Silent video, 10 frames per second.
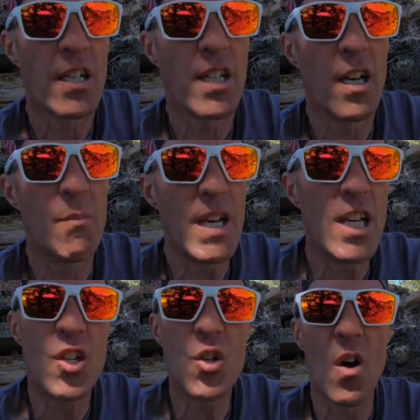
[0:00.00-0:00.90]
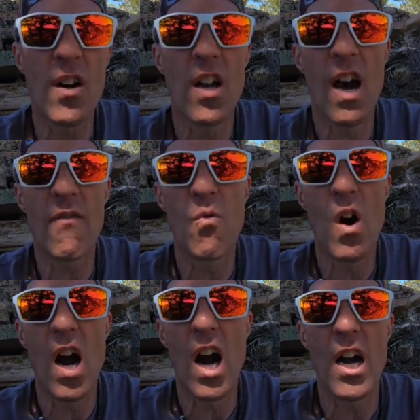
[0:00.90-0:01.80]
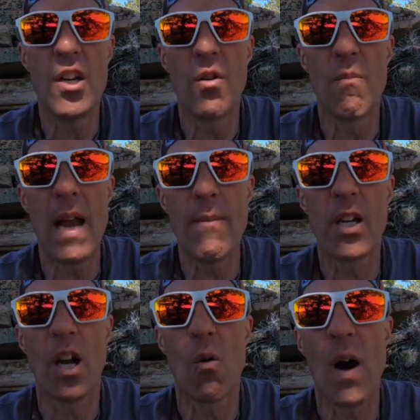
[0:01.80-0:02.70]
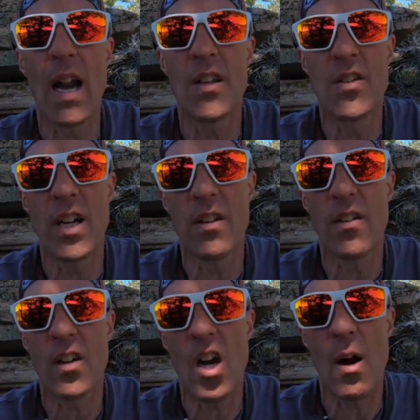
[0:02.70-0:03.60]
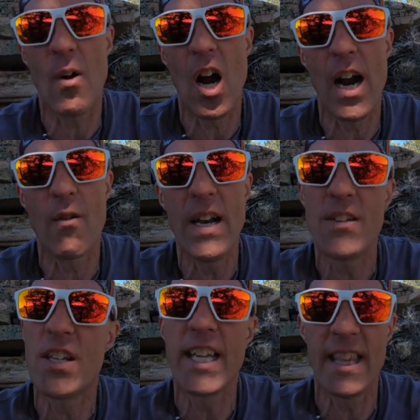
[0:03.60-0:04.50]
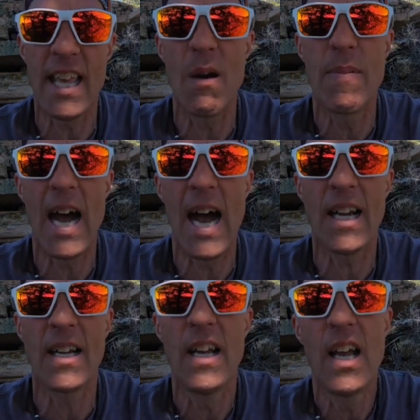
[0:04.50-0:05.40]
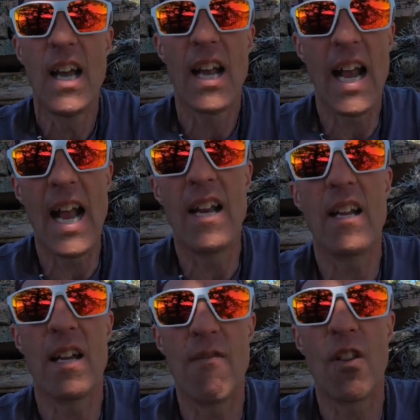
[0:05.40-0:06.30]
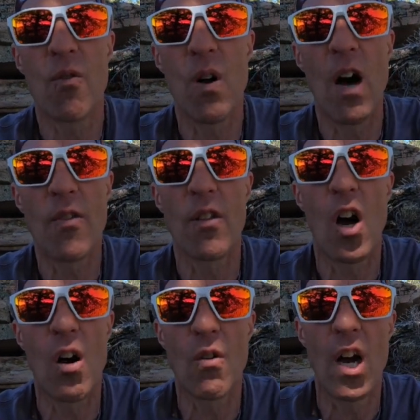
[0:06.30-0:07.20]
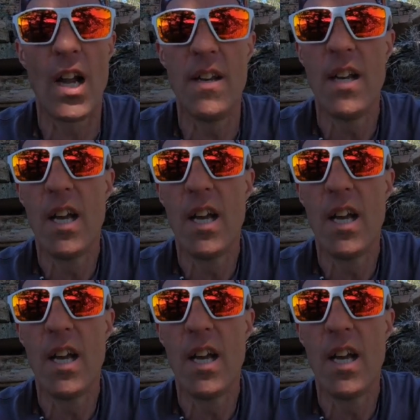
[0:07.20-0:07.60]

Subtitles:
going to be short enough where you're maybe going to want to stick to the carbohydrates to get that back, and even throughout the long run.